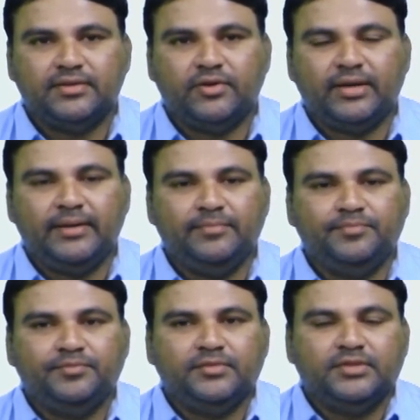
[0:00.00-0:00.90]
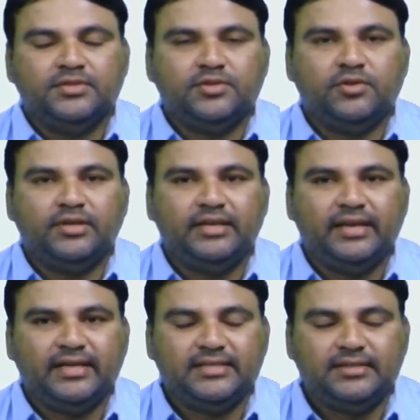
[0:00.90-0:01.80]
Okay, so in
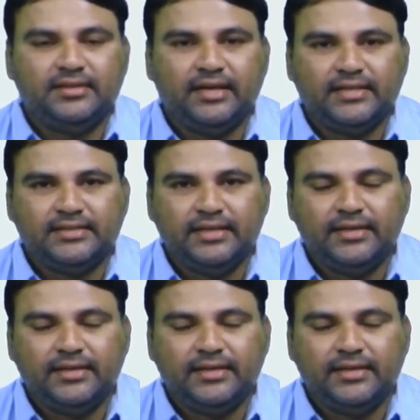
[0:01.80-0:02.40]
next lecture